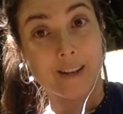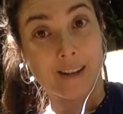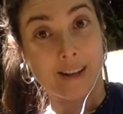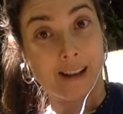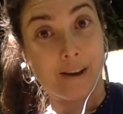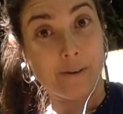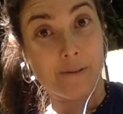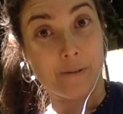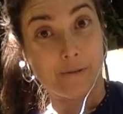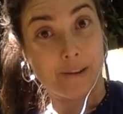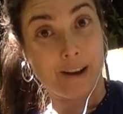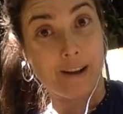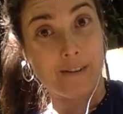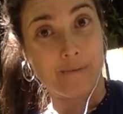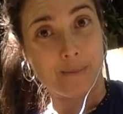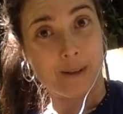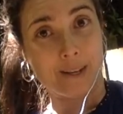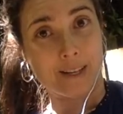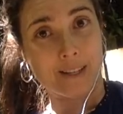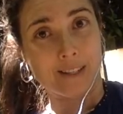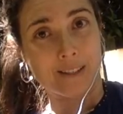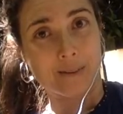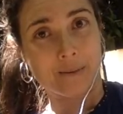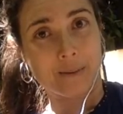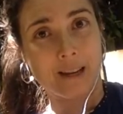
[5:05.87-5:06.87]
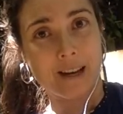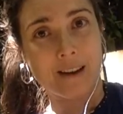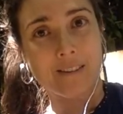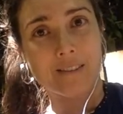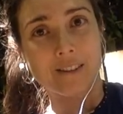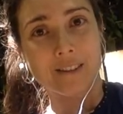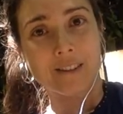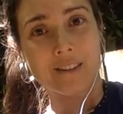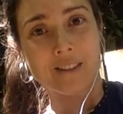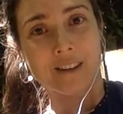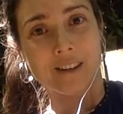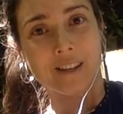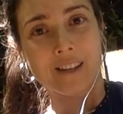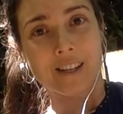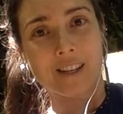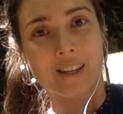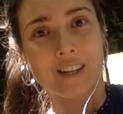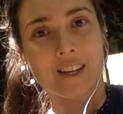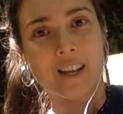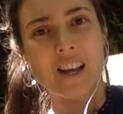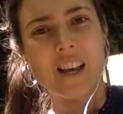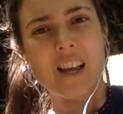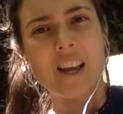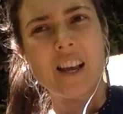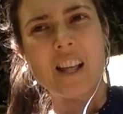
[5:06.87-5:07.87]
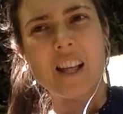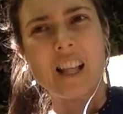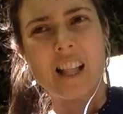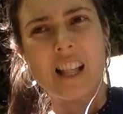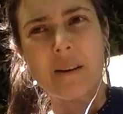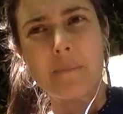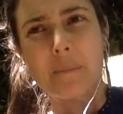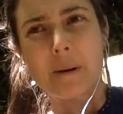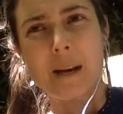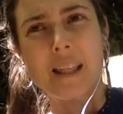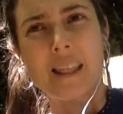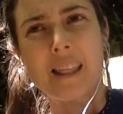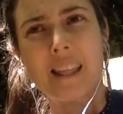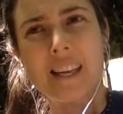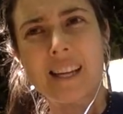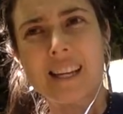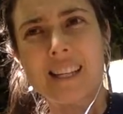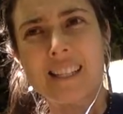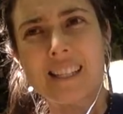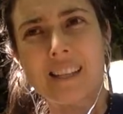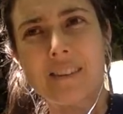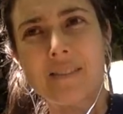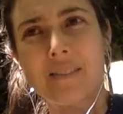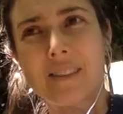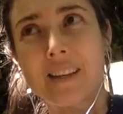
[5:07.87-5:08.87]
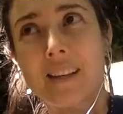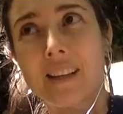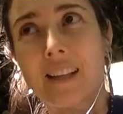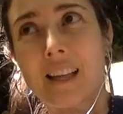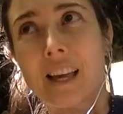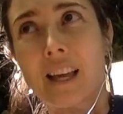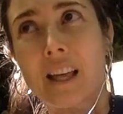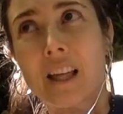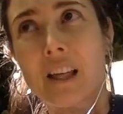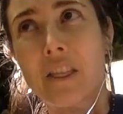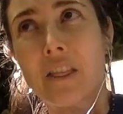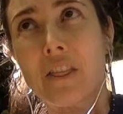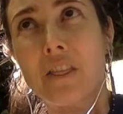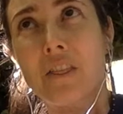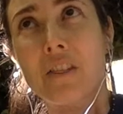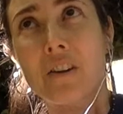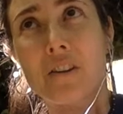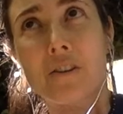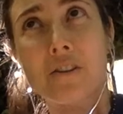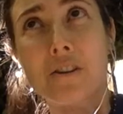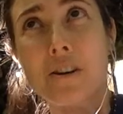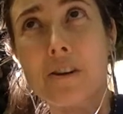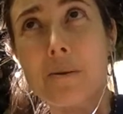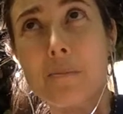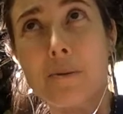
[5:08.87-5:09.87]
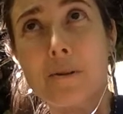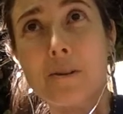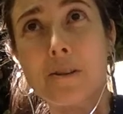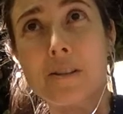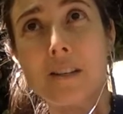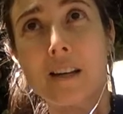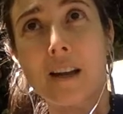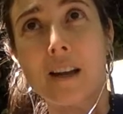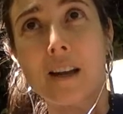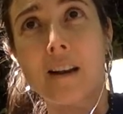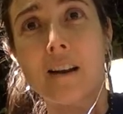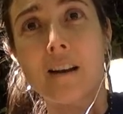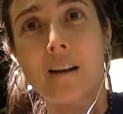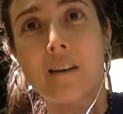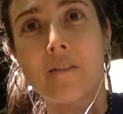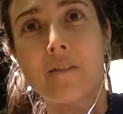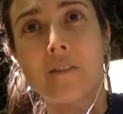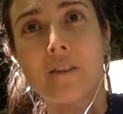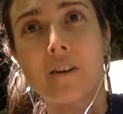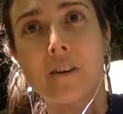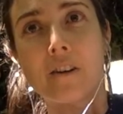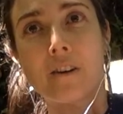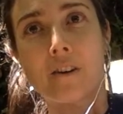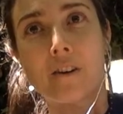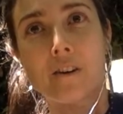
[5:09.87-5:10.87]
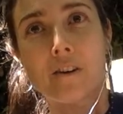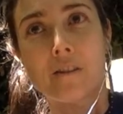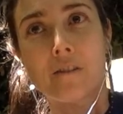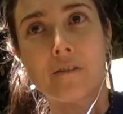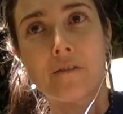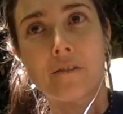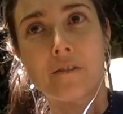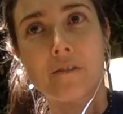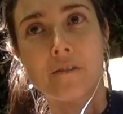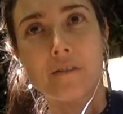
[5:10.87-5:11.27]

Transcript: Now 5 minutes and we haven't started. But I think it's something like 30% of the nerve